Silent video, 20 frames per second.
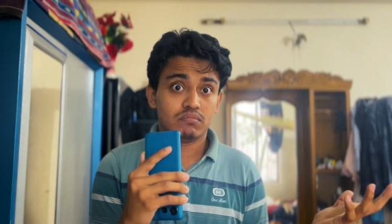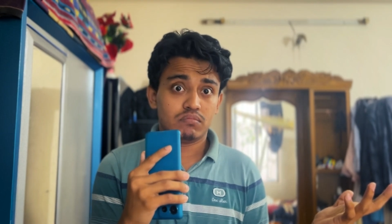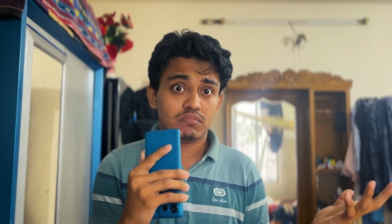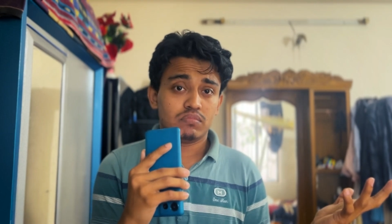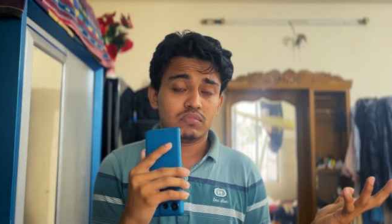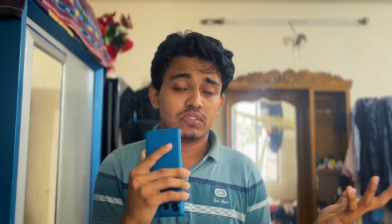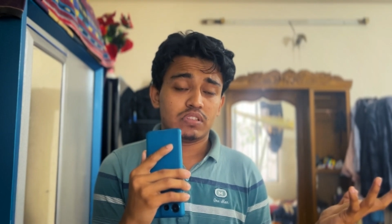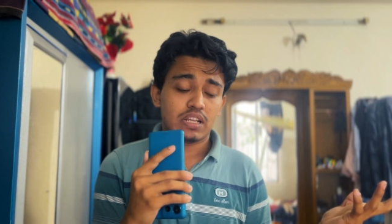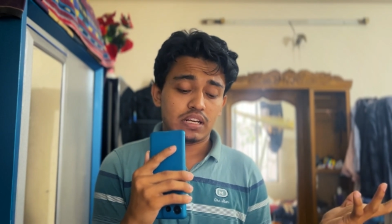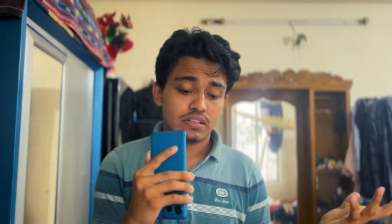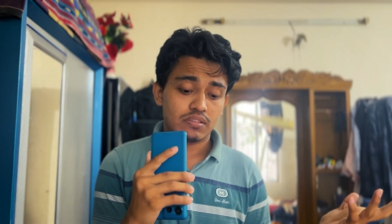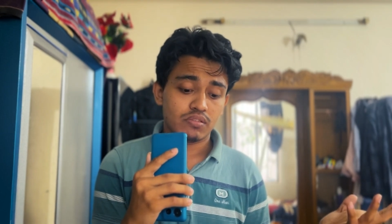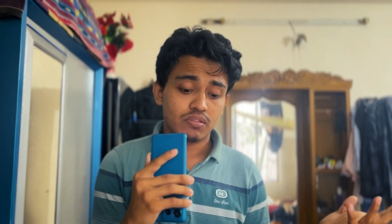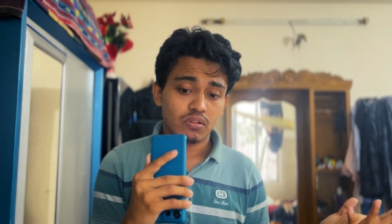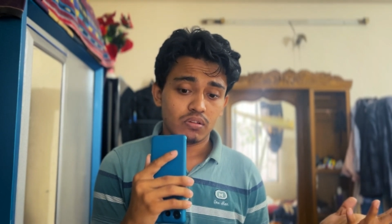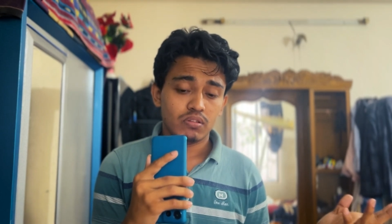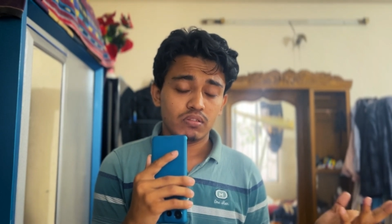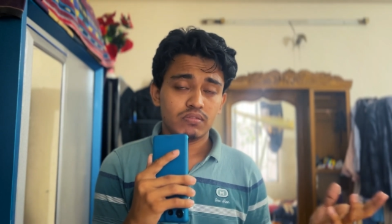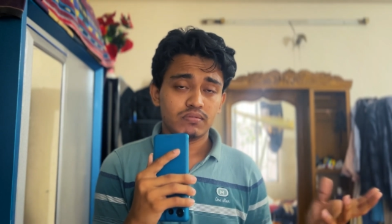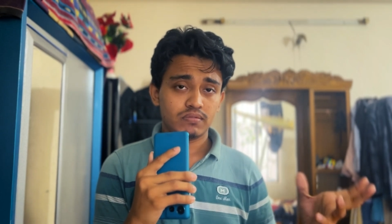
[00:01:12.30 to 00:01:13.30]
That's
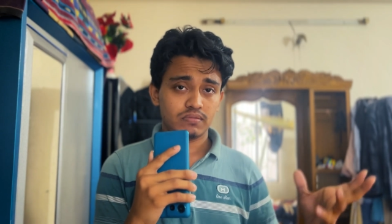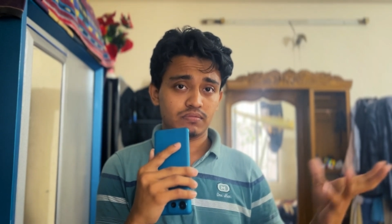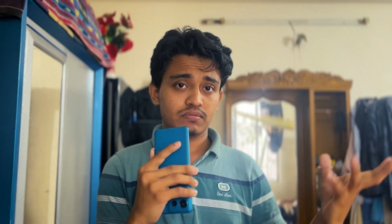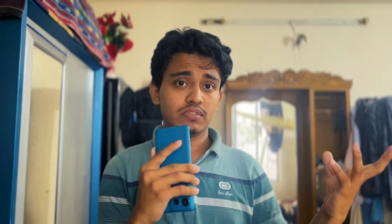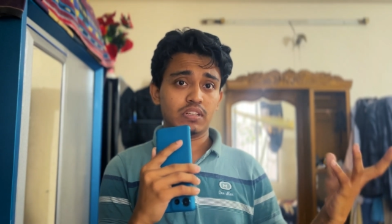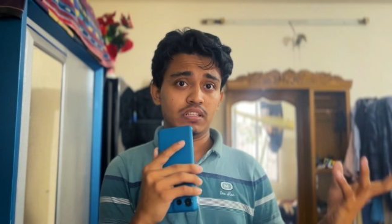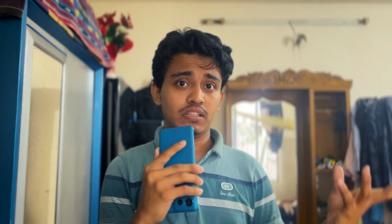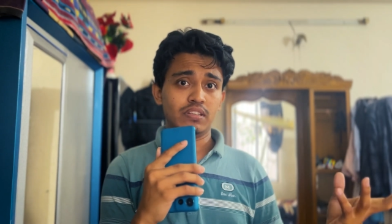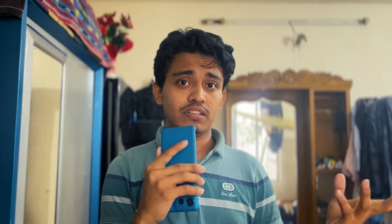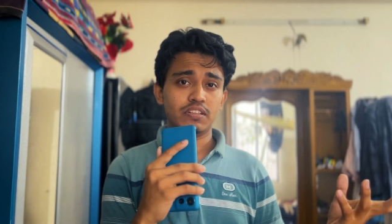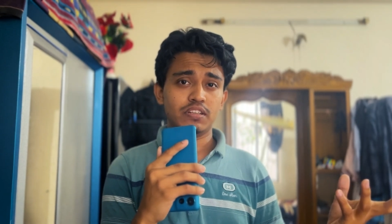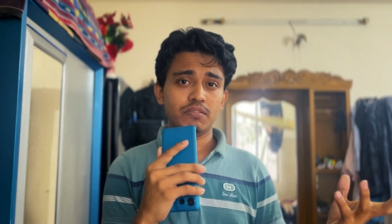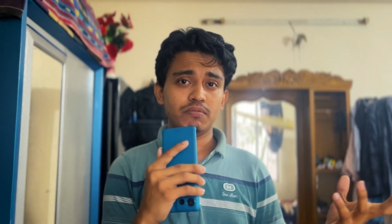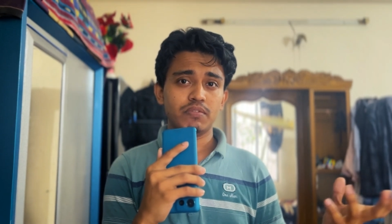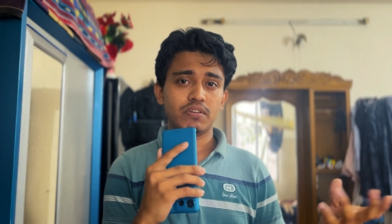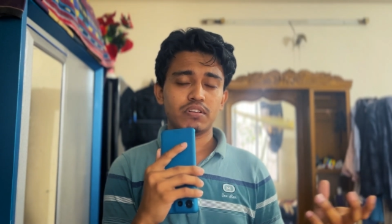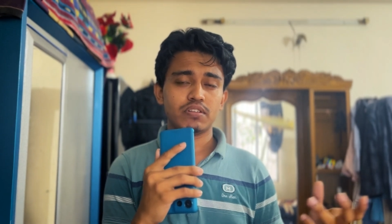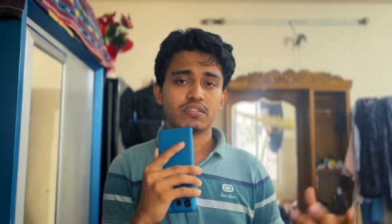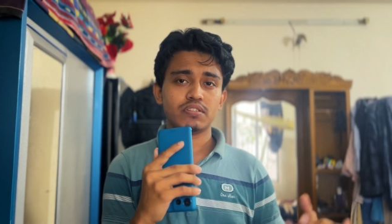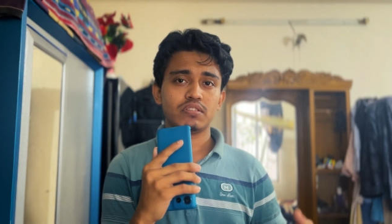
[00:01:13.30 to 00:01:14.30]
all in
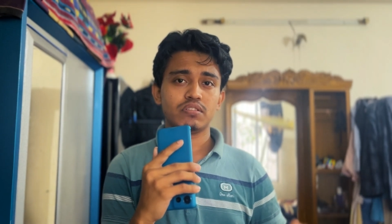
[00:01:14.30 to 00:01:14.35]
reverse.